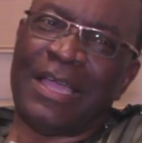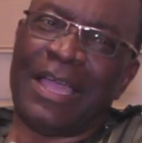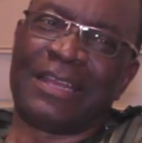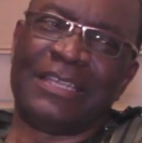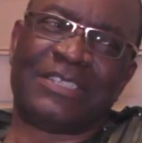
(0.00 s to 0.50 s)

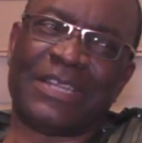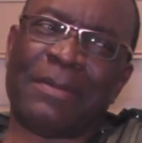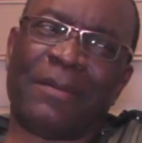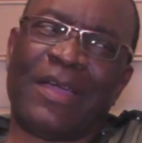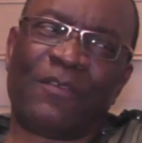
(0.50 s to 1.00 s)
And each time
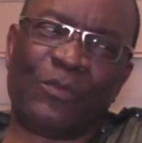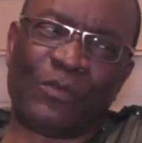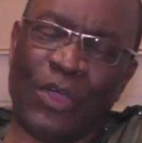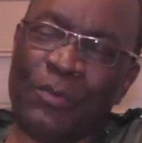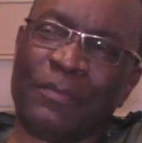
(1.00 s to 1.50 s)
my wife will
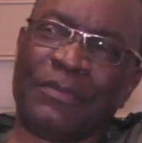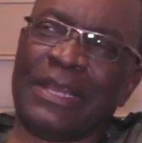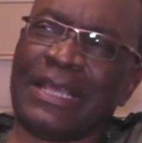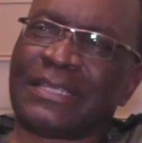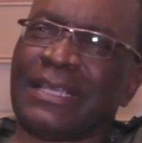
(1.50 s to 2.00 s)
come home
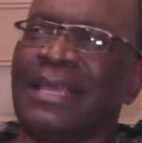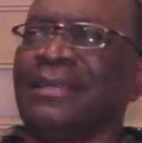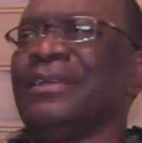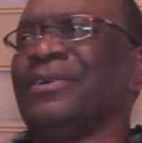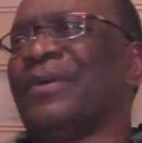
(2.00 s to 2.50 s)
then and say,
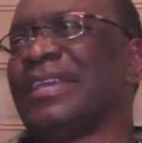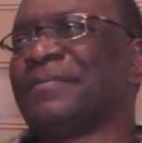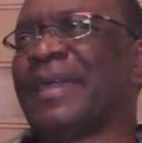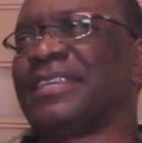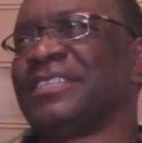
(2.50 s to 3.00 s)
why is
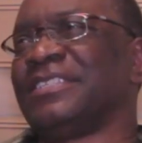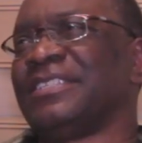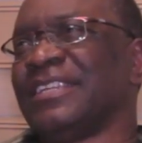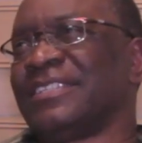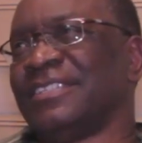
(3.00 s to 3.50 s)
my kitchen
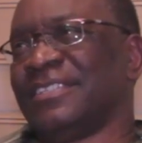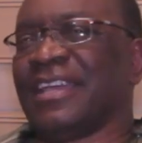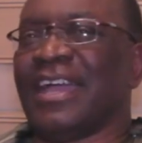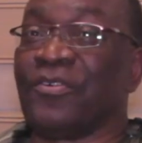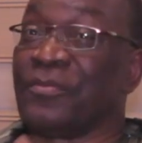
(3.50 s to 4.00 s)
dirty?
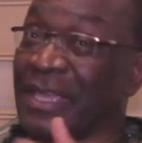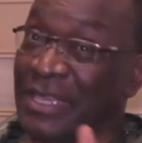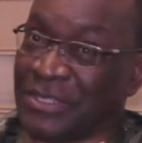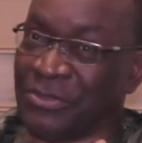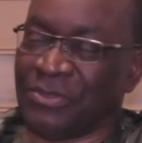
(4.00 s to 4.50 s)
I will make
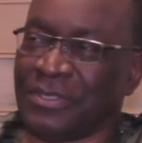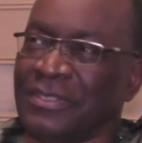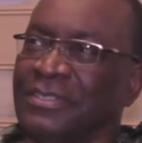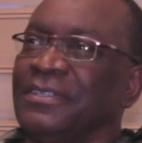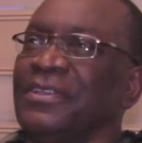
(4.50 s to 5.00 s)

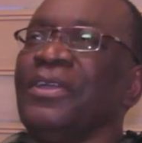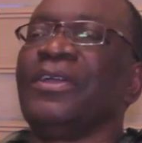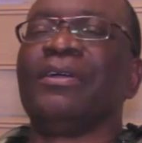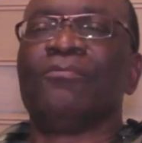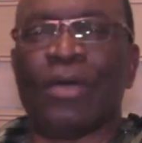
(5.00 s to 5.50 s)
excuses.
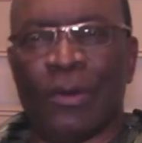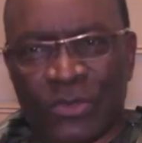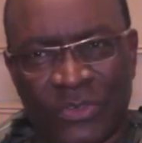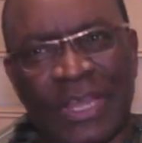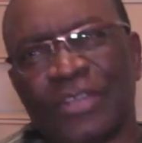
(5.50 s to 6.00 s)
But I
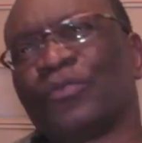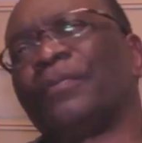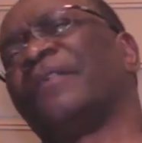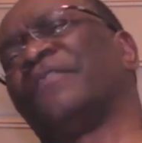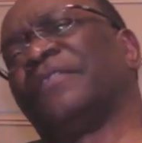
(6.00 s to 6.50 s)
was trying to
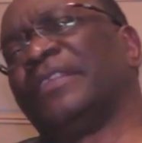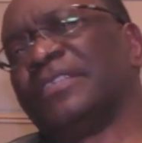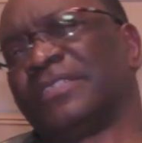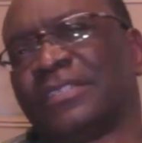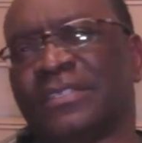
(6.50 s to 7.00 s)
perfect
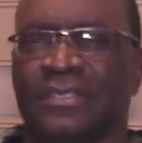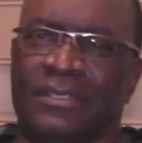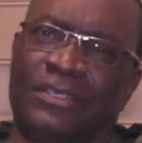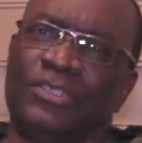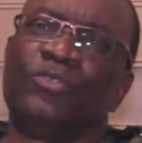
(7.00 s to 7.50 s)
this
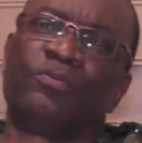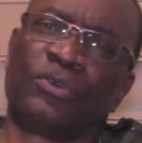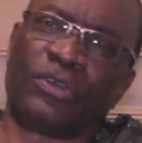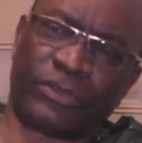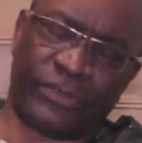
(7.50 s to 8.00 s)
new
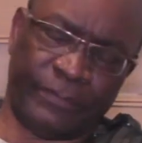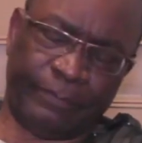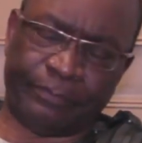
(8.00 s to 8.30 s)
product.